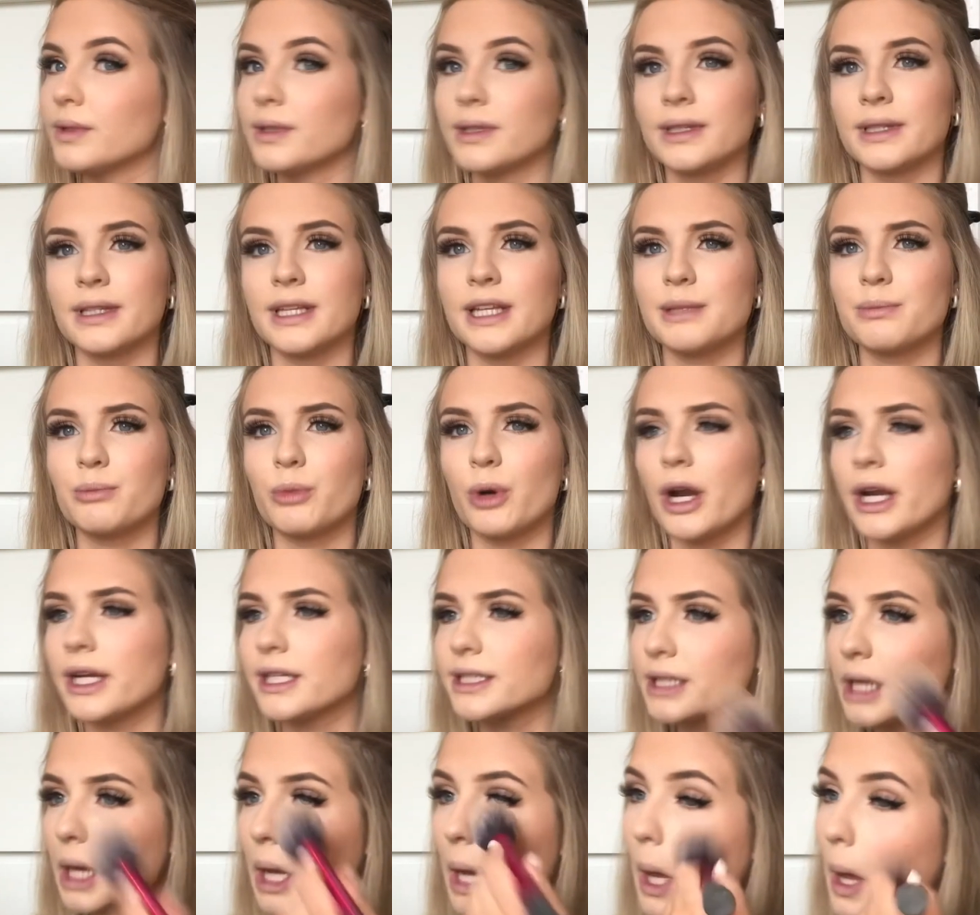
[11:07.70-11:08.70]
that's bright.
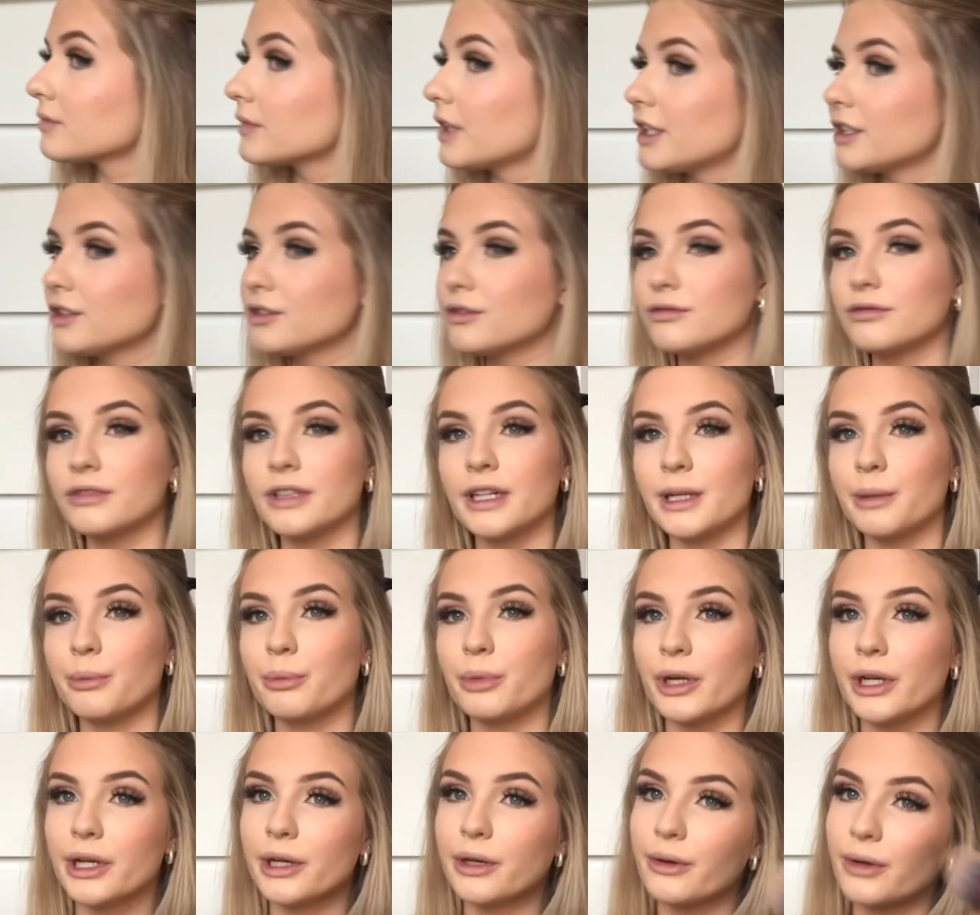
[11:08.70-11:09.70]
That is a really
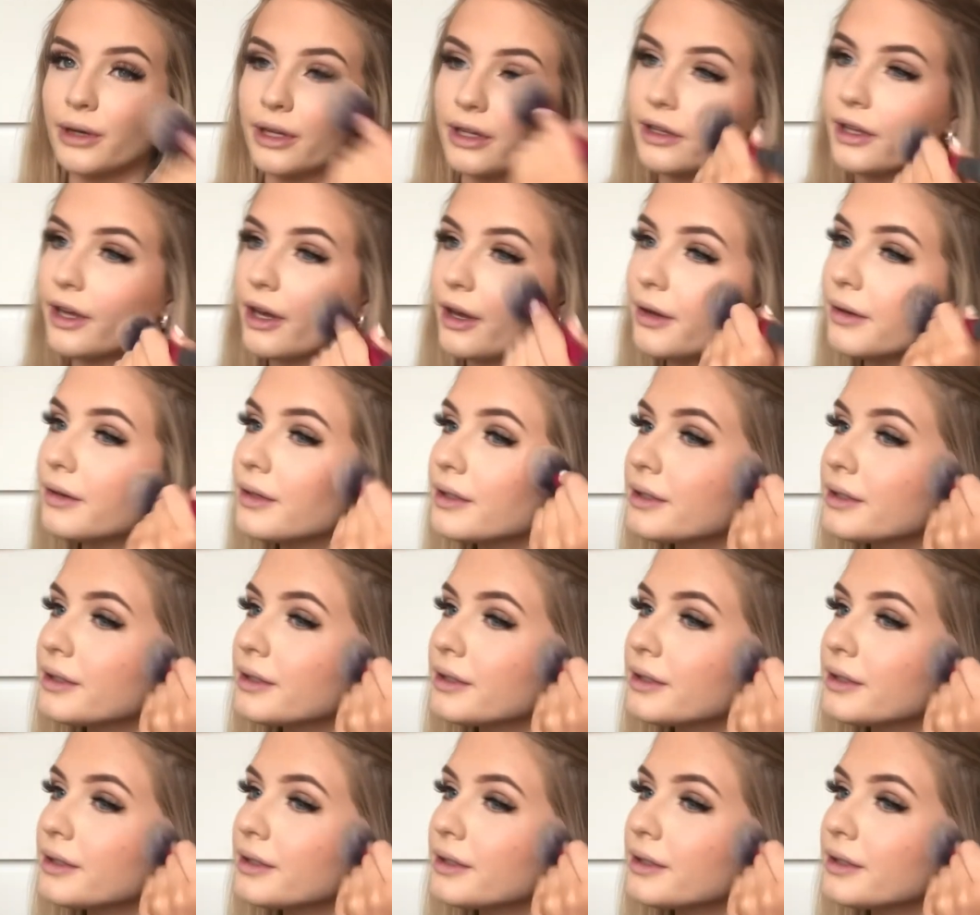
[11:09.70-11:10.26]
pretty colour though.